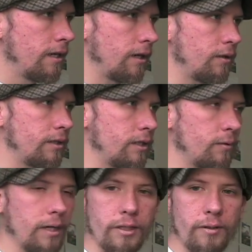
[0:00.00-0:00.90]
I really didn't
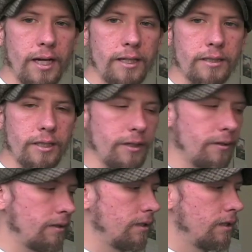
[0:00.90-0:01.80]
want to do that, so
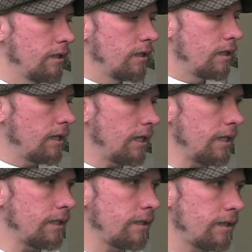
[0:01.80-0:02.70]

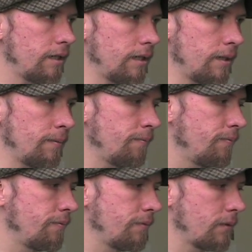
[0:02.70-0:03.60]
I
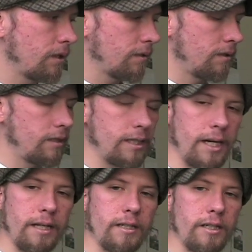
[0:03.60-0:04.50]

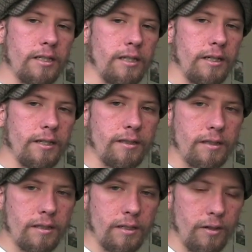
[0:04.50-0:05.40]
decided just to
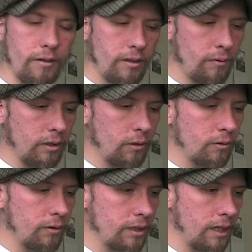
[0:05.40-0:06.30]
go to a
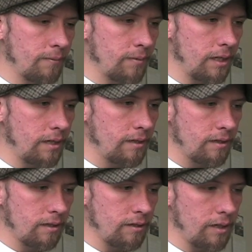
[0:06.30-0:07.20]
local shop that
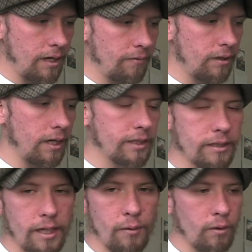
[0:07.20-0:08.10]
advertised
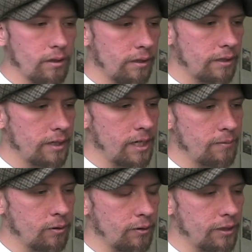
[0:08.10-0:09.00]
that they worked on
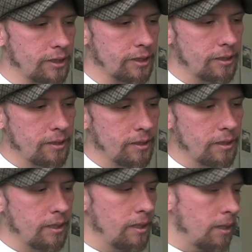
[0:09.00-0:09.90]
camcorders.
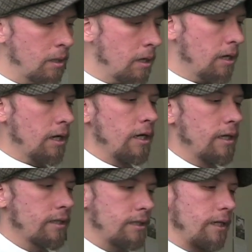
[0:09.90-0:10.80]

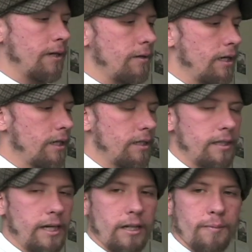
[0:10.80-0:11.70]
So I
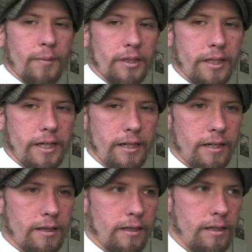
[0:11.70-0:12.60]
did that on Monday,
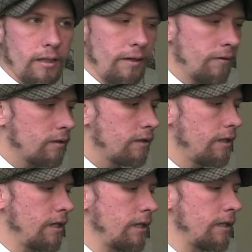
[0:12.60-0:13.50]
the
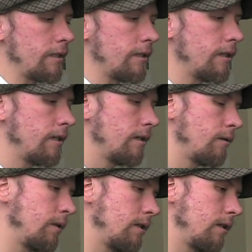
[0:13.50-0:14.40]
11th, and
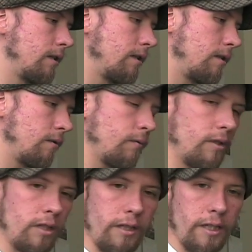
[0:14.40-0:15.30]

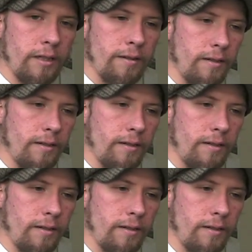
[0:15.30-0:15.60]
went to a